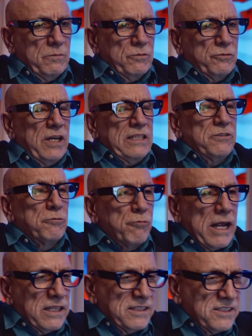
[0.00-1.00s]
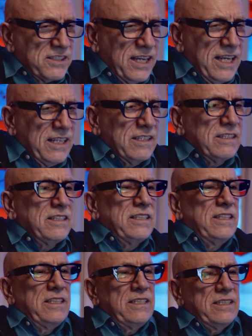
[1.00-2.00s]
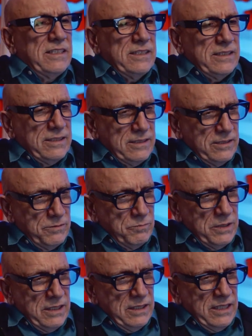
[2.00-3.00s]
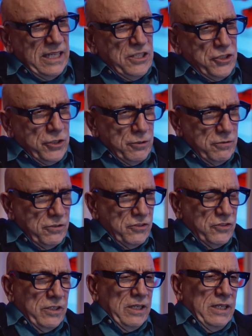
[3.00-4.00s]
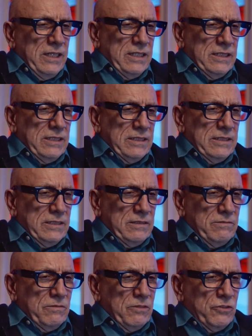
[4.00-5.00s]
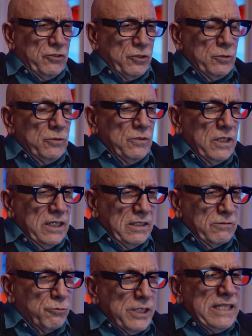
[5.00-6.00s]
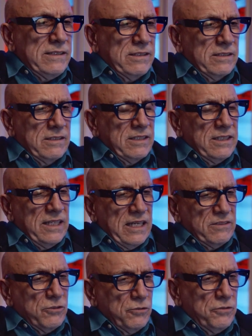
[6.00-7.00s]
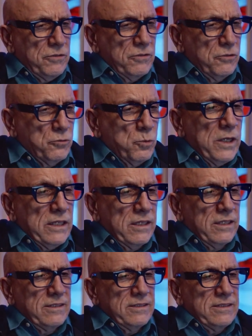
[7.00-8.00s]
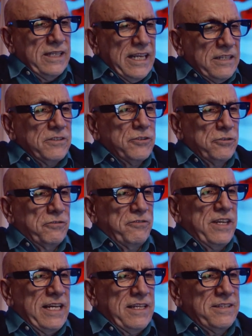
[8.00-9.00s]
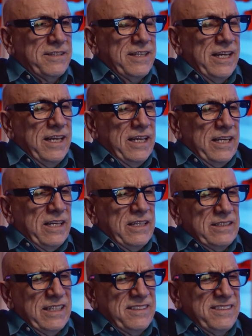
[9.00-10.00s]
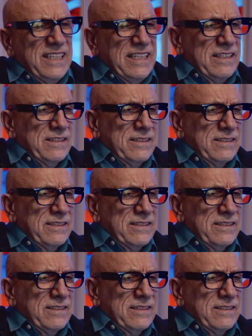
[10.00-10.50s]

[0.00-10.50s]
trying to reconcile issues through reason and goodwill in good faith. And I think